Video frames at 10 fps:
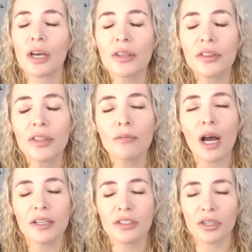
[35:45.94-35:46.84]
other thing
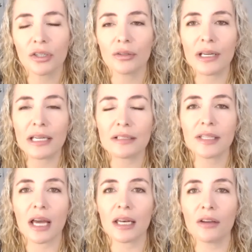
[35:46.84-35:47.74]
I do is
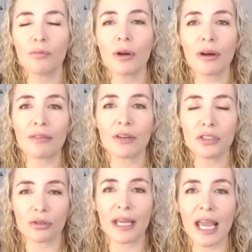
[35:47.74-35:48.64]
that if we're ever
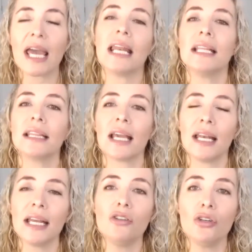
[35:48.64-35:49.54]
doing any
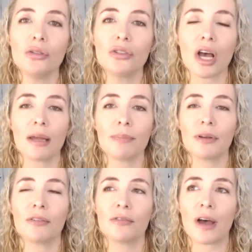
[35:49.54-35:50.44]
new type
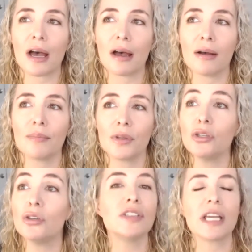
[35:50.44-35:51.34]
of
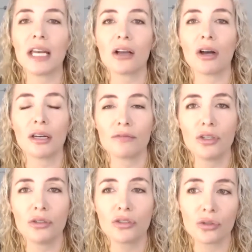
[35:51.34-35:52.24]
using any kind of
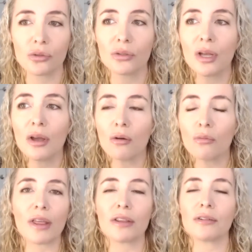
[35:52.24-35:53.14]
new tool,
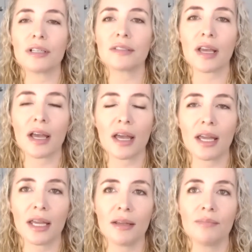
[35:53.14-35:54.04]
whether it's
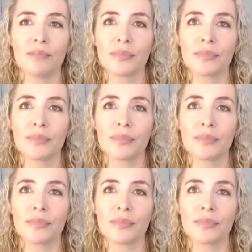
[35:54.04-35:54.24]
a